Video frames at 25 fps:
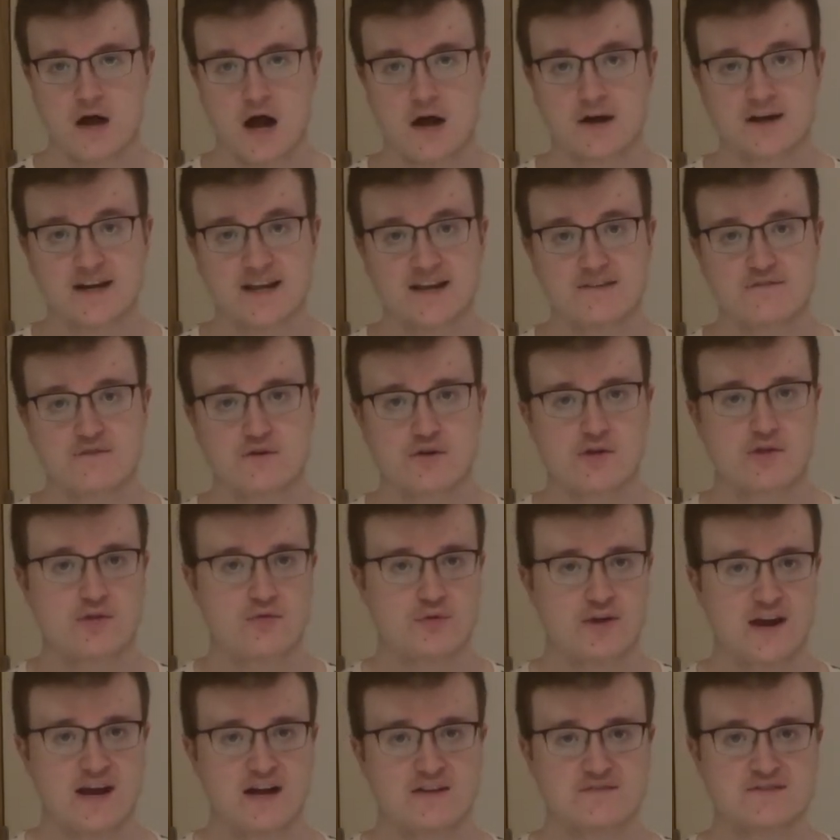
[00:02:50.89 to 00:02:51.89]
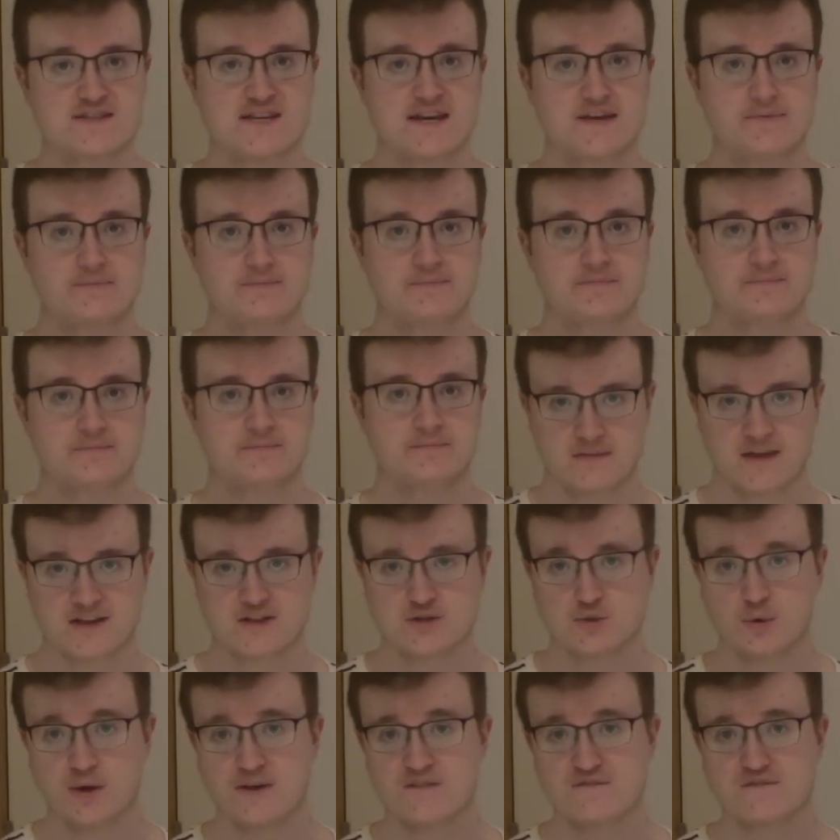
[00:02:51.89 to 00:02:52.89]
I'm going to give her a 3 out of 10.
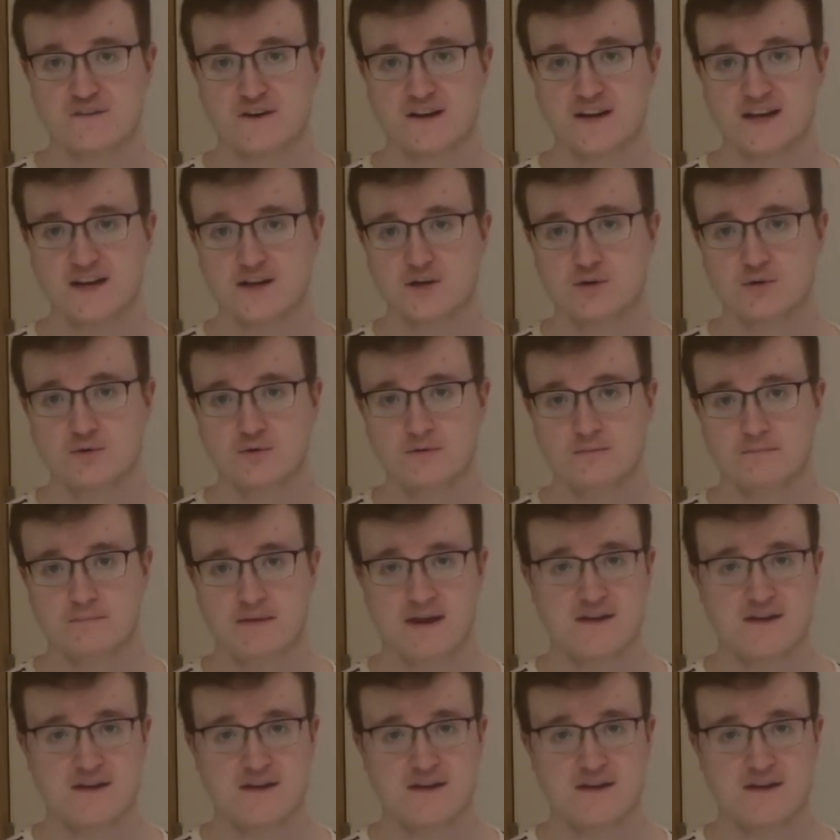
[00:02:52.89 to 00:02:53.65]
It's quite funny and all,